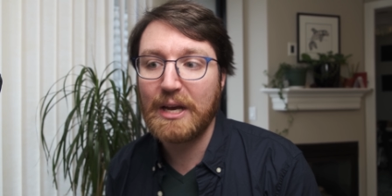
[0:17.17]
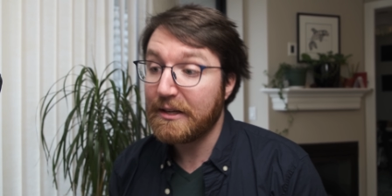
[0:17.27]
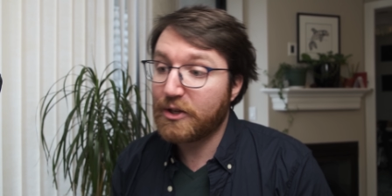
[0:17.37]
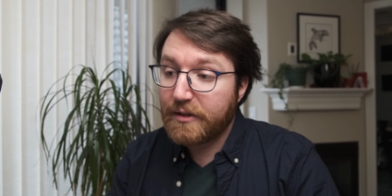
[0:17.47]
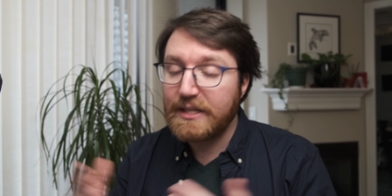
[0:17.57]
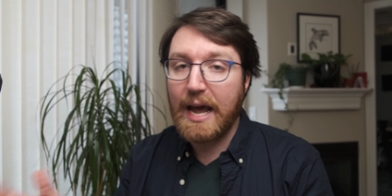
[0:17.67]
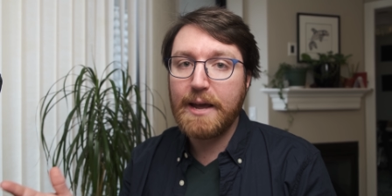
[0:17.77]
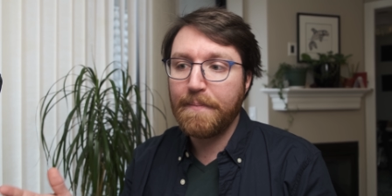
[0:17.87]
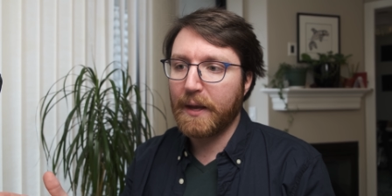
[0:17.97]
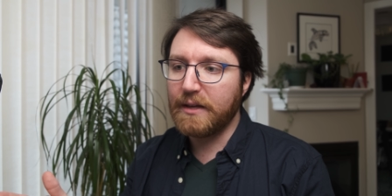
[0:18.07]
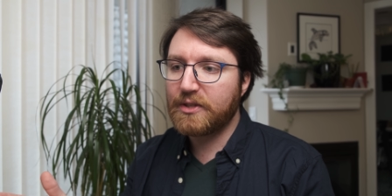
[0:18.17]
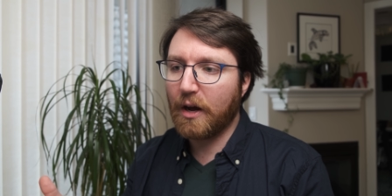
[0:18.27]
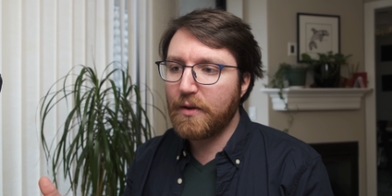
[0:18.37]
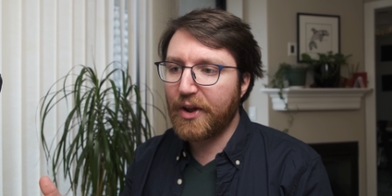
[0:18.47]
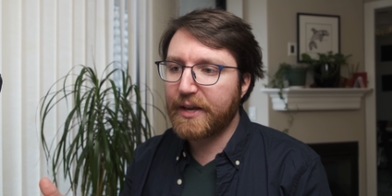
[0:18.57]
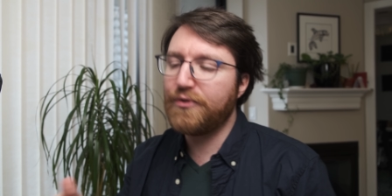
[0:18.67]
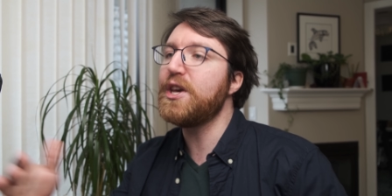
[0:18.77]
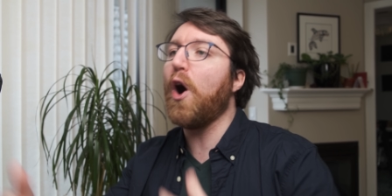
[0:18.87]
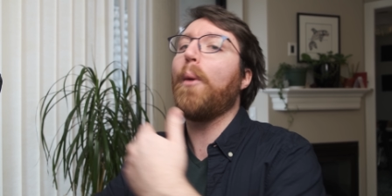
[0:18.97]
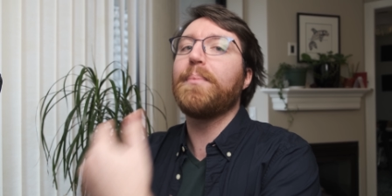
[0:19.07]
So today, it's kind of like
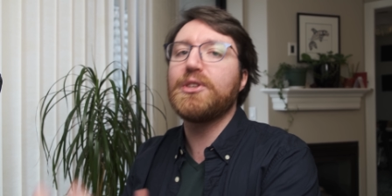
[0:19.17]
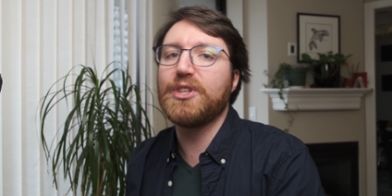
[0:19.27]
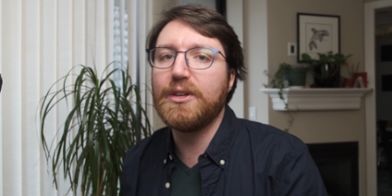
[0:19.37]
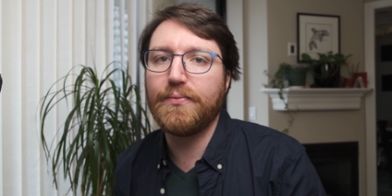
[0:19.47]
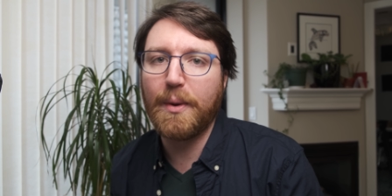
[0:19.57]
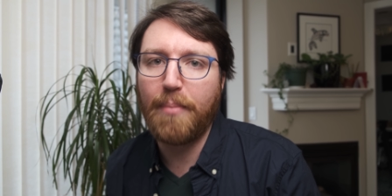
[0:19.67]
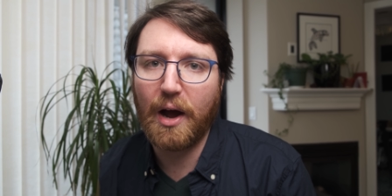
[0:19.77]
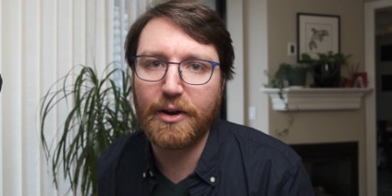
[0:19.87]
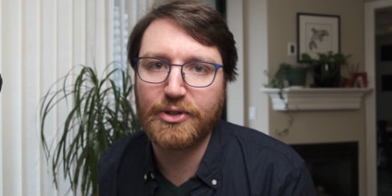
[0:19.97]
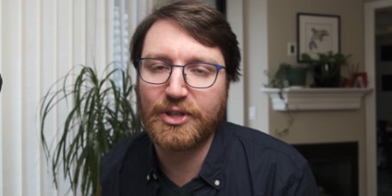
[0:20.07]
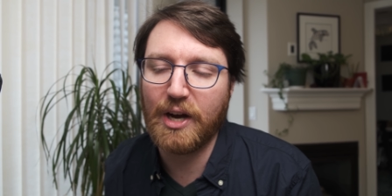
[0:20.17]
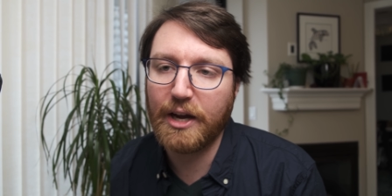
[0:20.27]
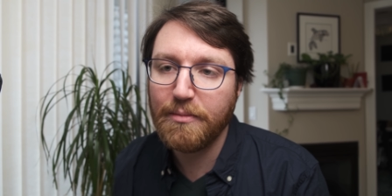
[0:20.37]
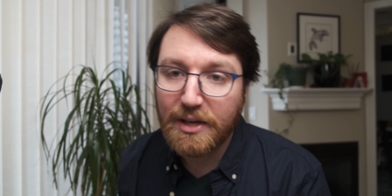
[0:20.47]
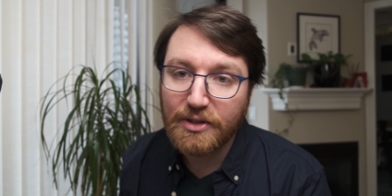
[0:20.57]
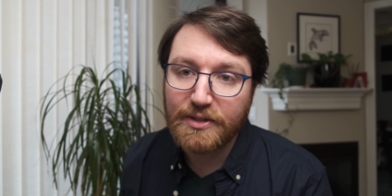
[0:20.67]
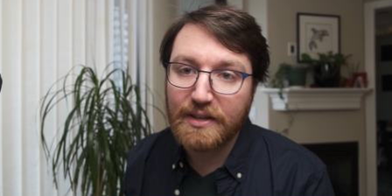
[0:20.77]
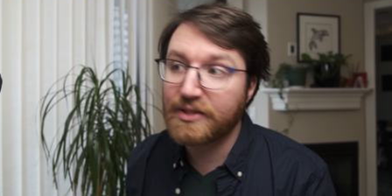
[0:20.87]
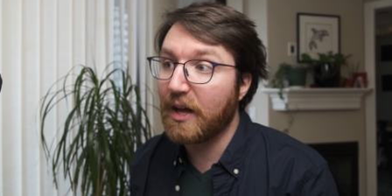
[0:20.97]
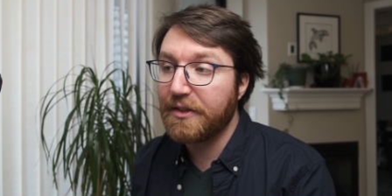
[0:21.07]
the opposite of a buyer's guide because
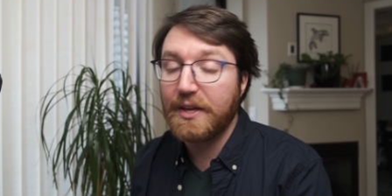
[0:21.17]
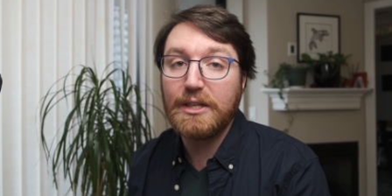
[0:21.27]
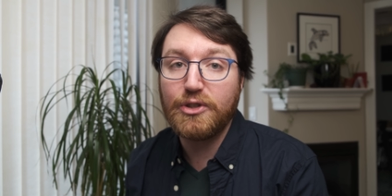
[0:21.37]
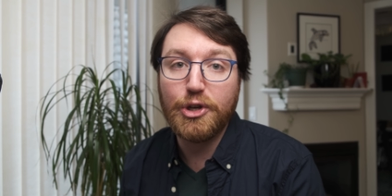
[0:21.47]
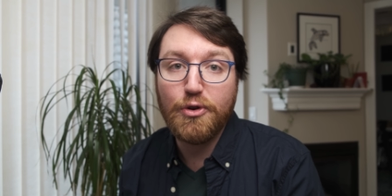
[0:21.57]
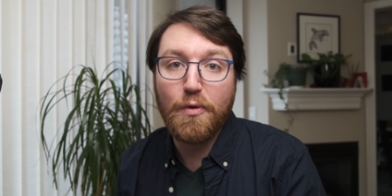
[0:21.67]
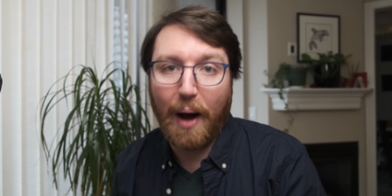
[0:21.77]
there's nothing to